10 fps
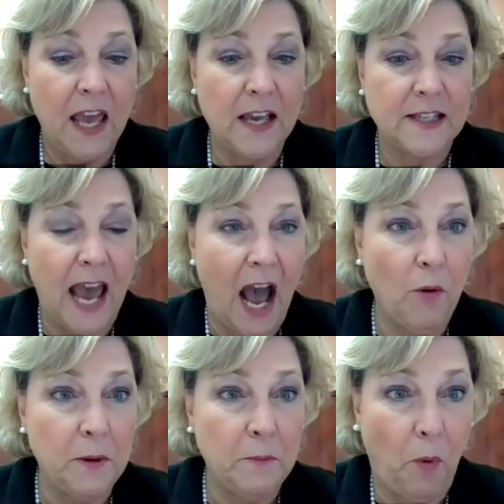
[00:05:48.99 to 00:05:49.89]
is
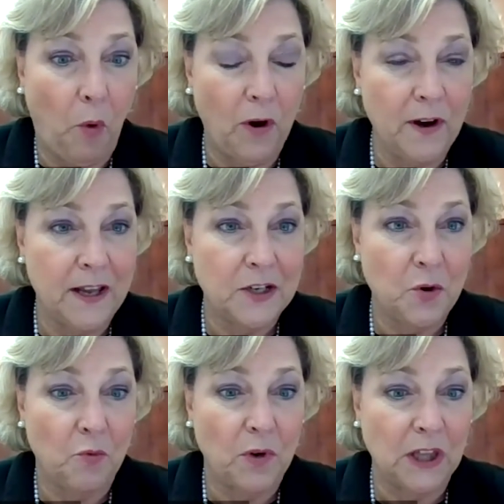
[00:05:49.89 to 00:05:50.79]
how important
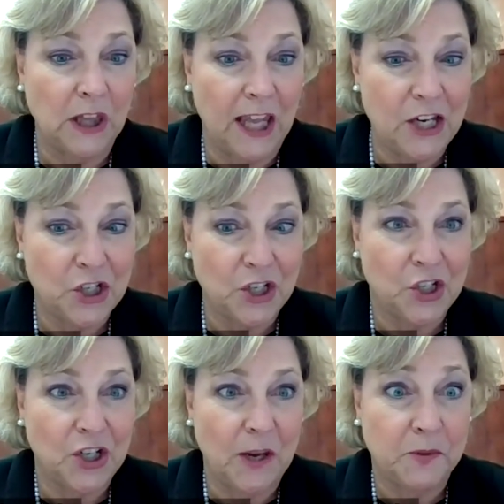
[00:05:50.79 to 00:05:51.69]

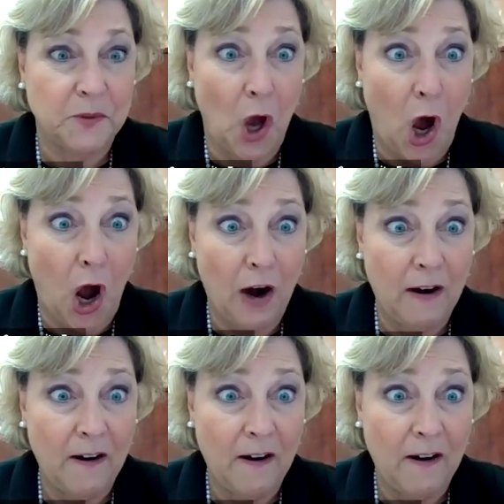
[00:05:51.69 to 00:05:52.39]
relationships are.